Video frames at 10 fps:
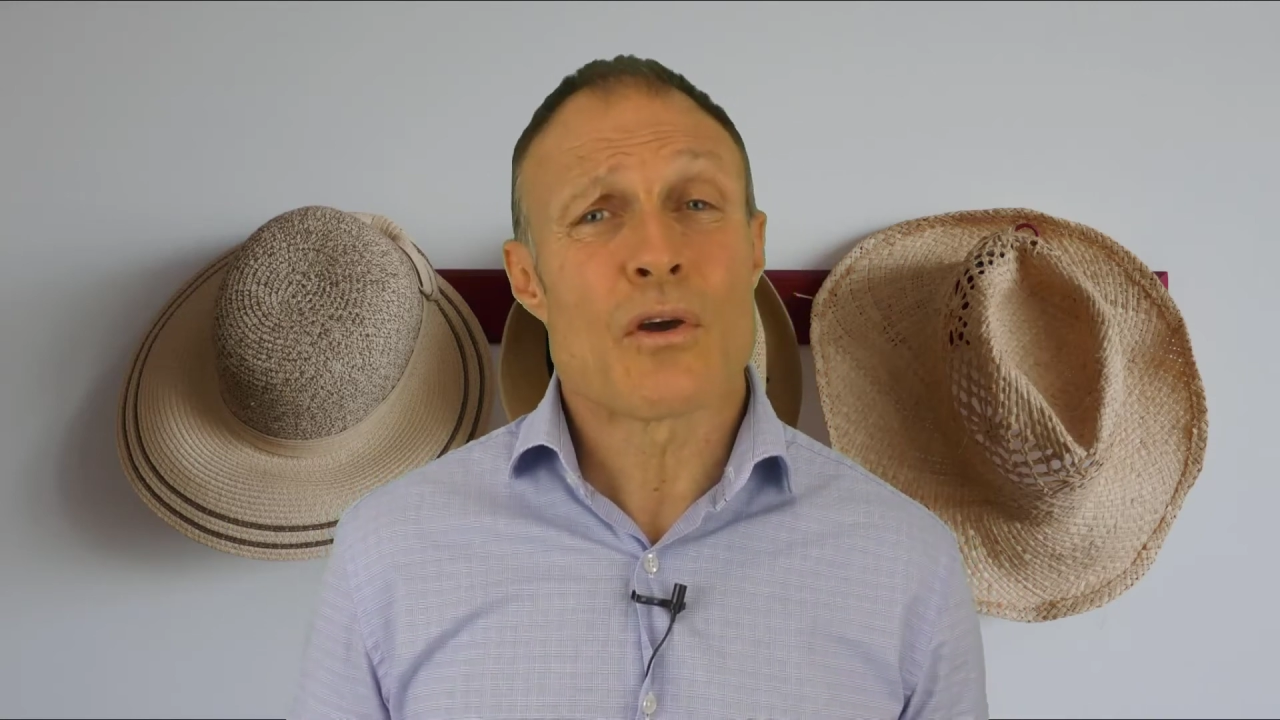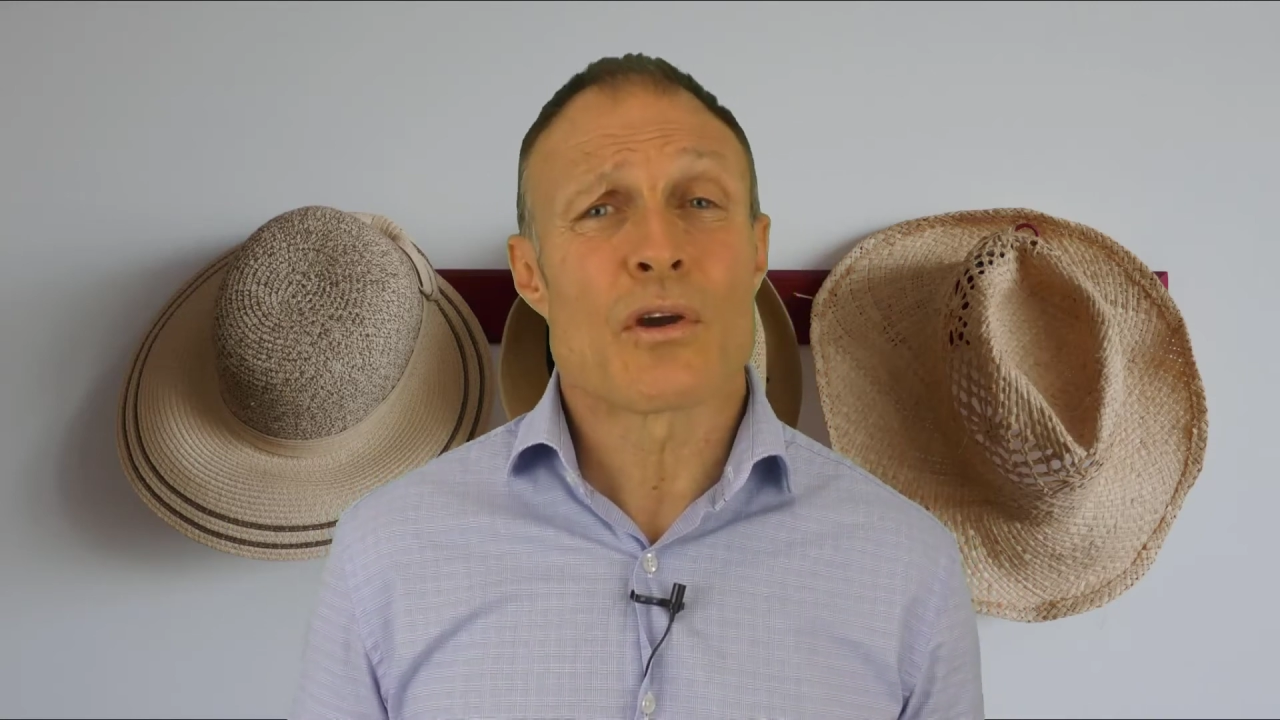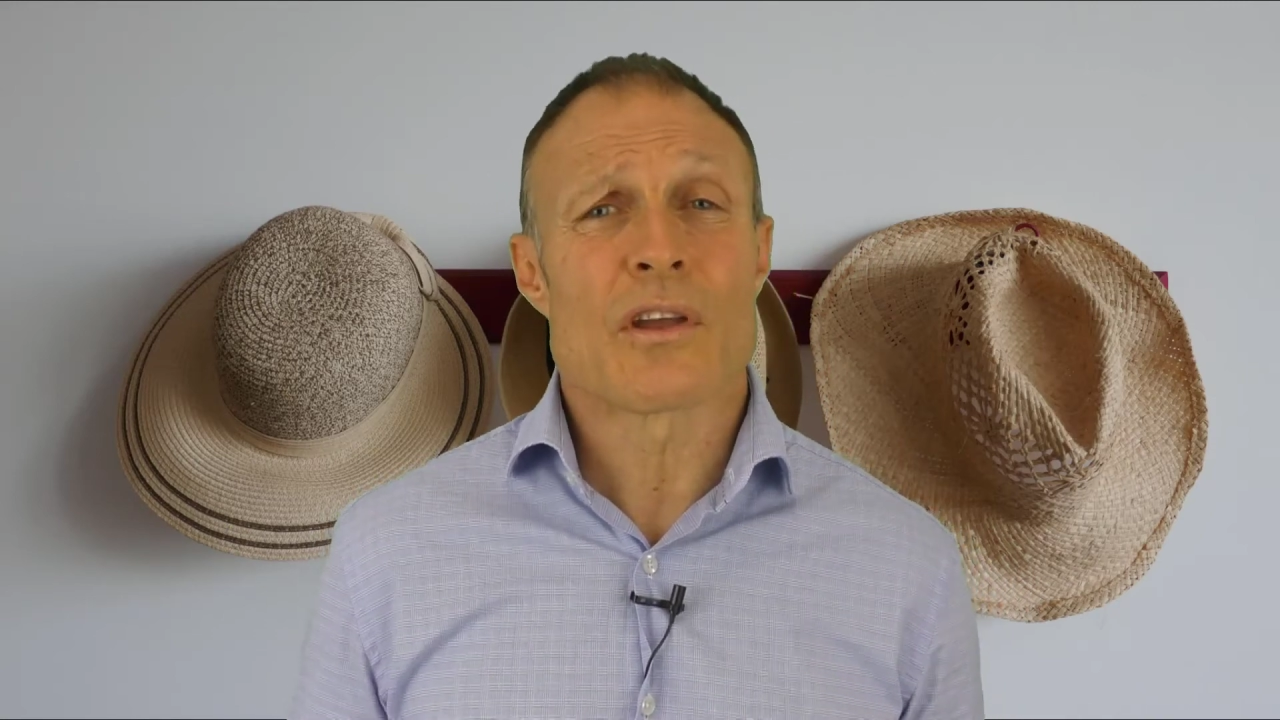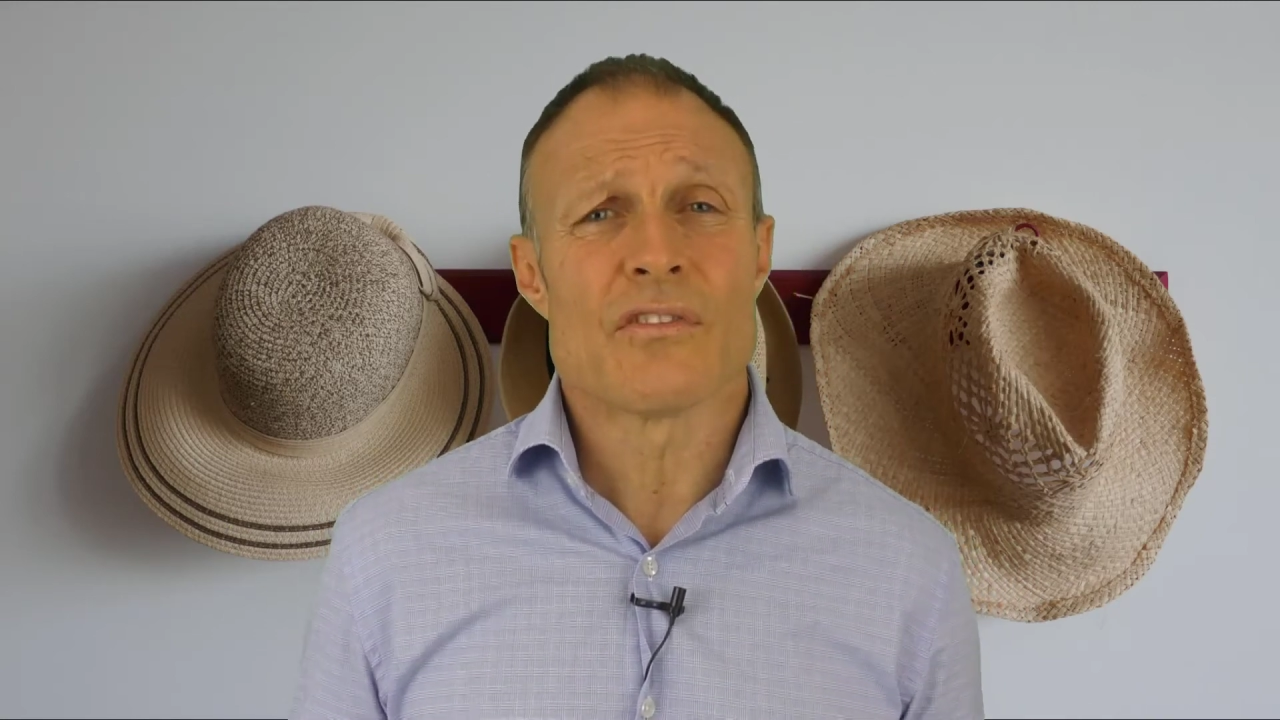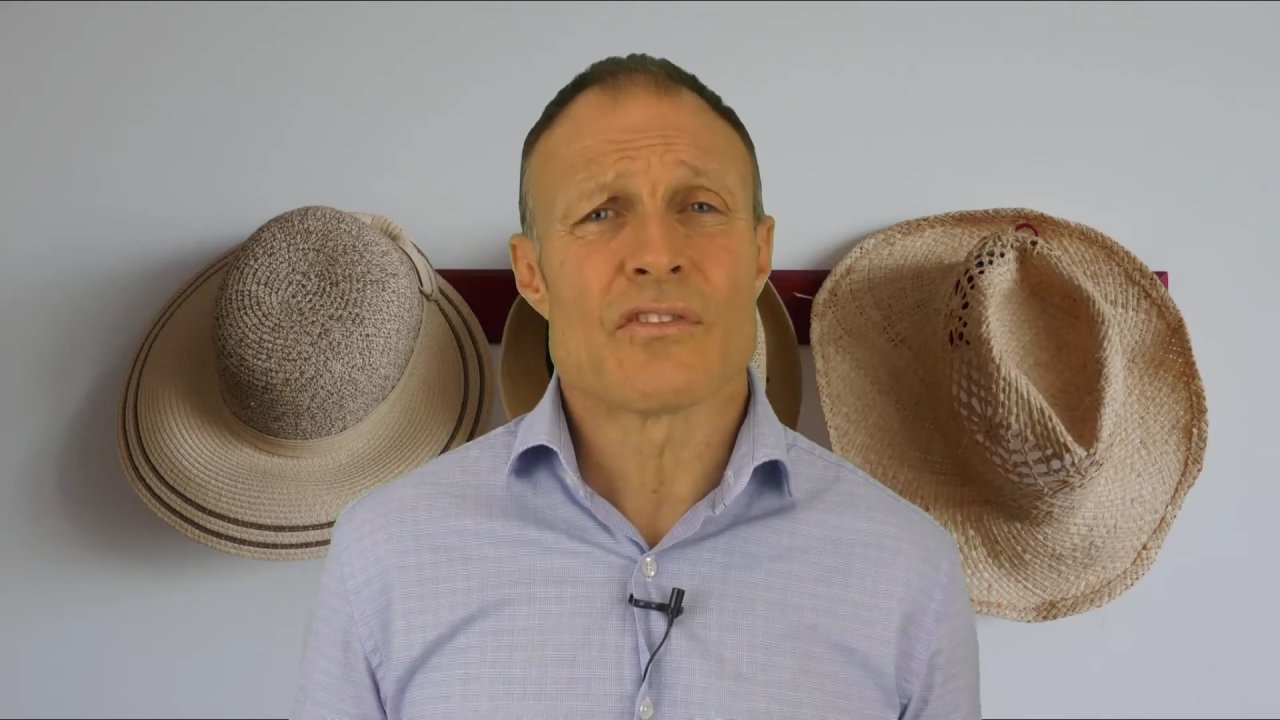her
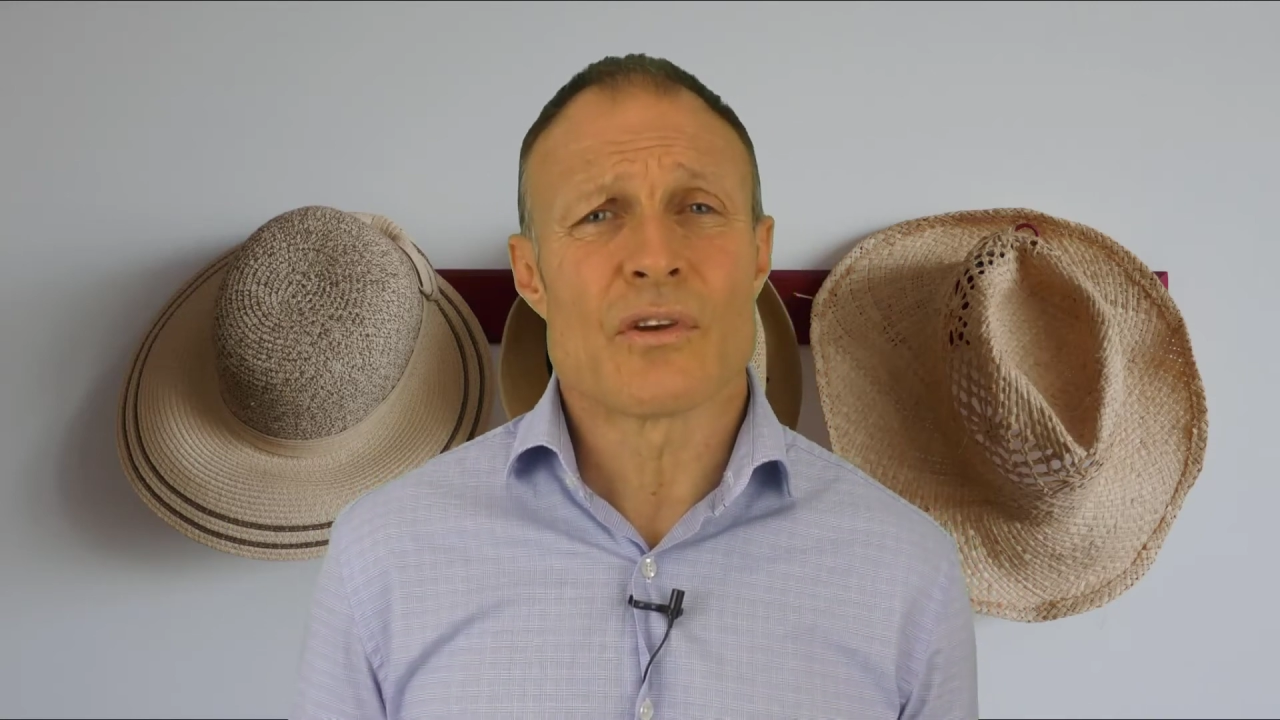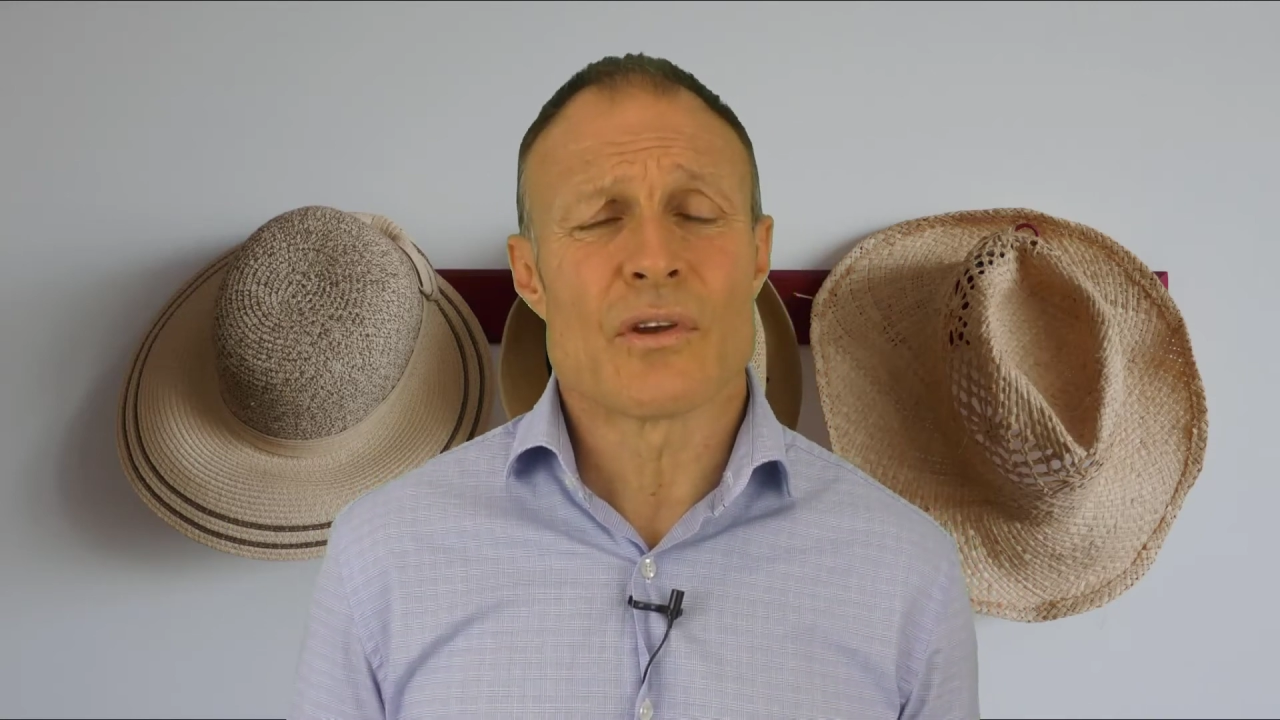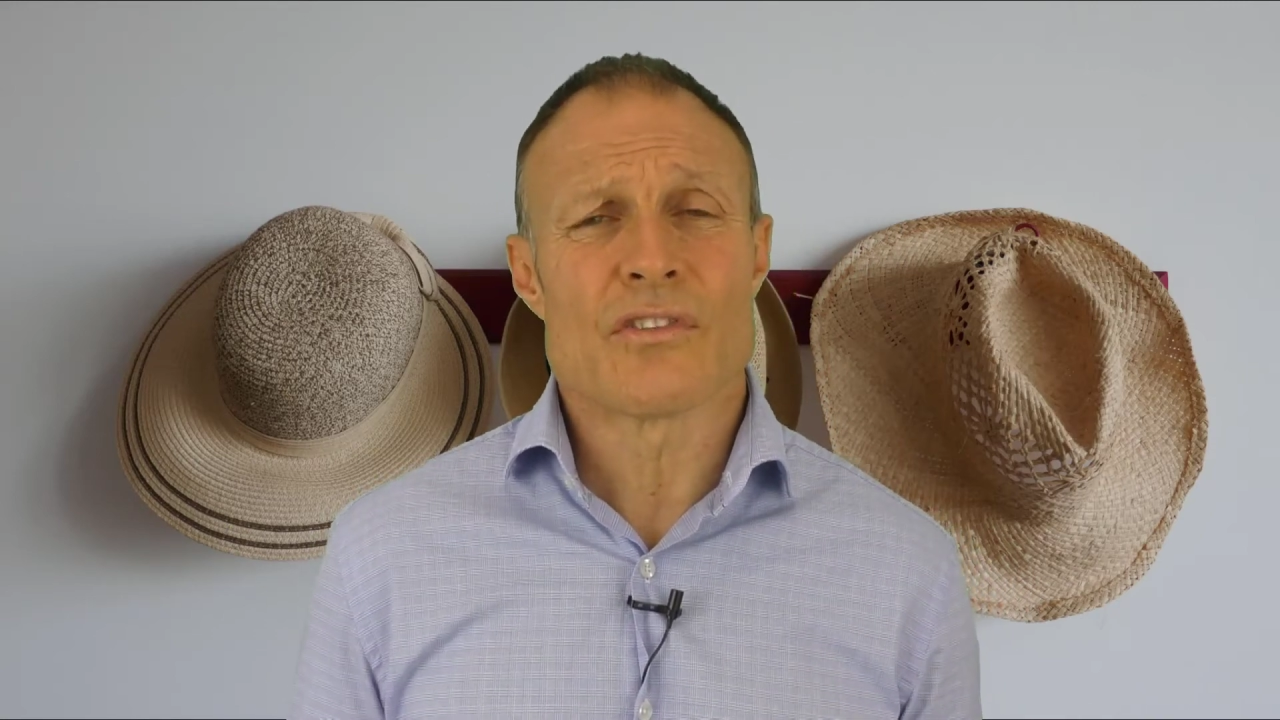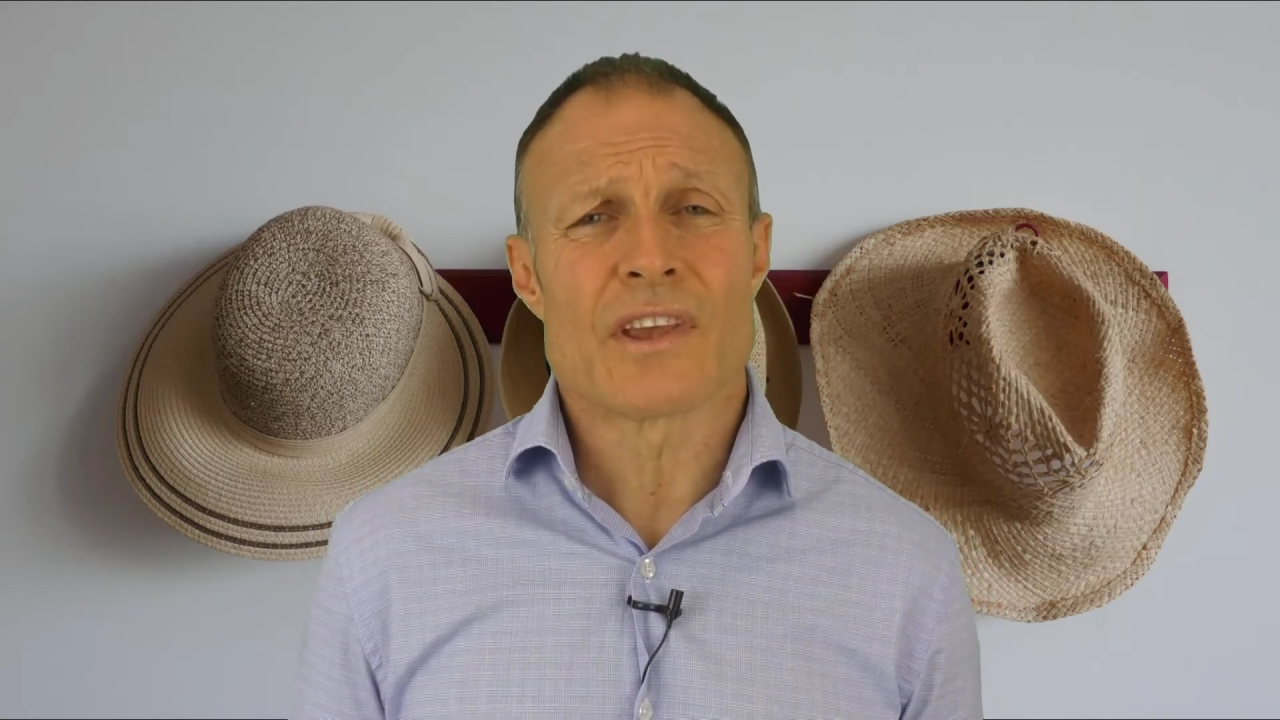concerns.